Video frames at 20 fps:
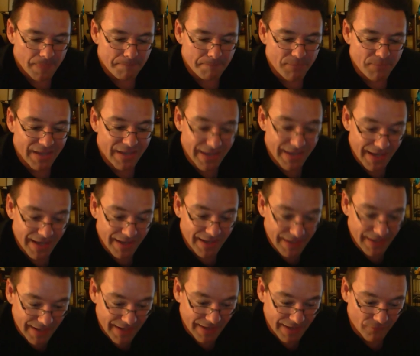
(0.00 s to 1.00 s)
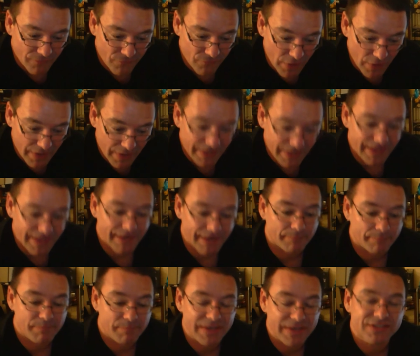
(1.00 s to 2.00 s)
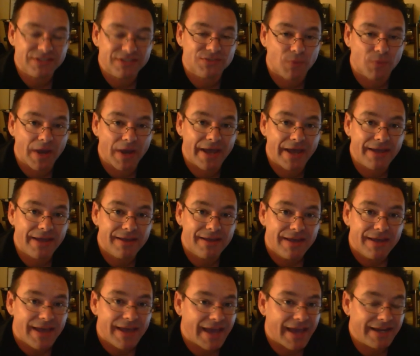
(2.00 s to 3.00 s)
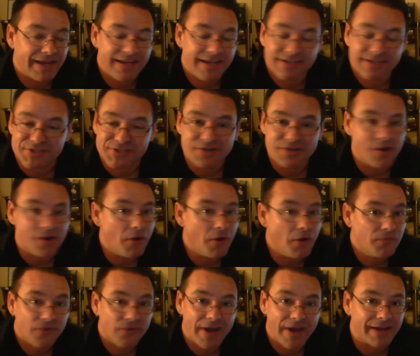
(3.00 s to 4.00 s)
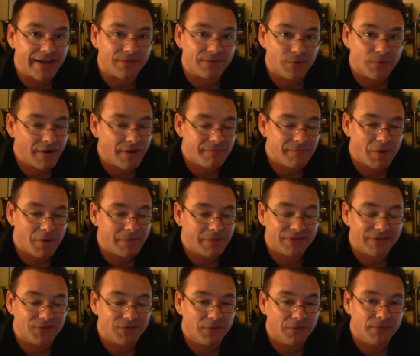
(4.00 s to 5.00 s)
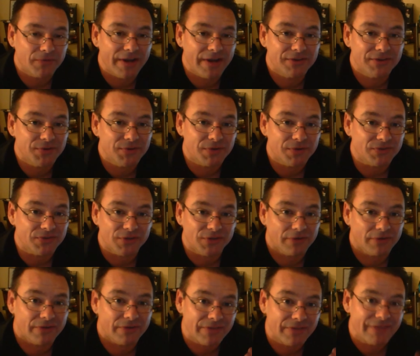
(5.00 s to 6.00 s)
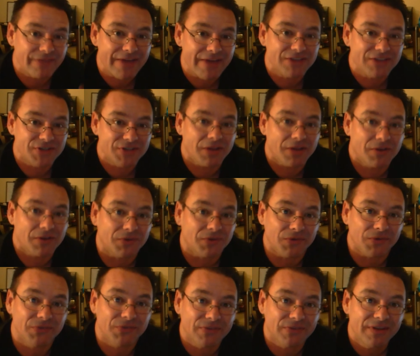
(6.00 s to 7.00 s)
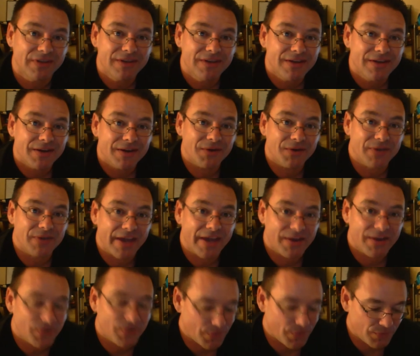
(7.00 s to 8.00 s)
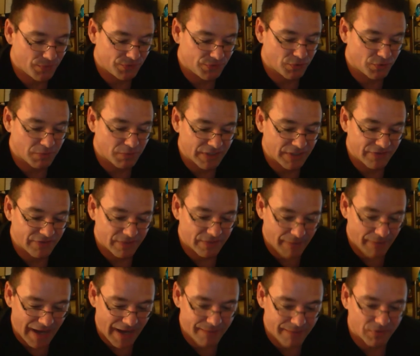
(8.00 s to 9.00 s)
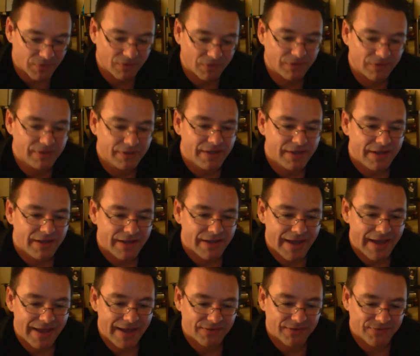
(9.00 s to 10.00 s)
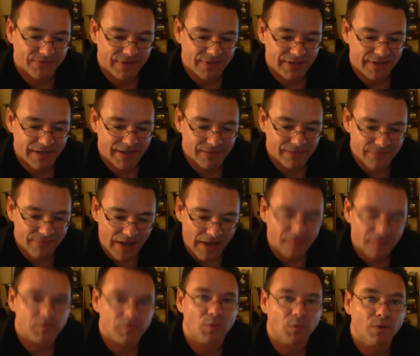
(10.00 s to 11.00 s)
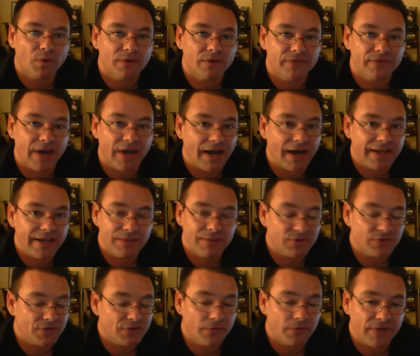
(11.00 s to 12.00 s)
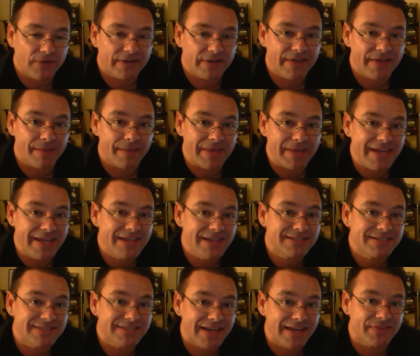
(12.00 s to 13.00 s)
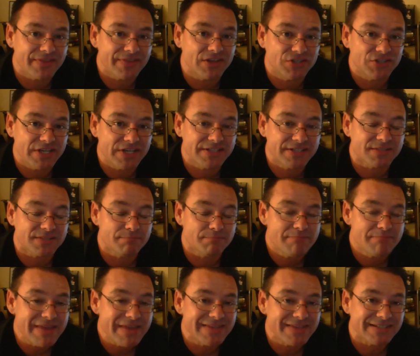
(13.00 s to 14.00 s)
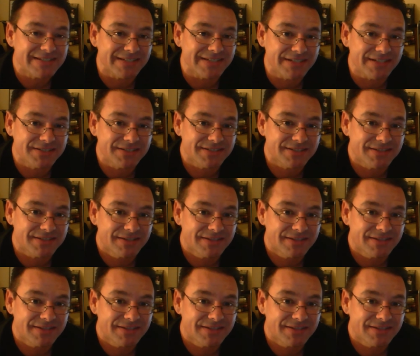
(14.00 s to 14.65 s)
he had a big sway, and he is no friend. Rudolph Bultmann is no friend to conservative evangelicals, okay, who do believe in the Bible as the infallible Word of God. He was no friend to them. He said that Jesus mythicists,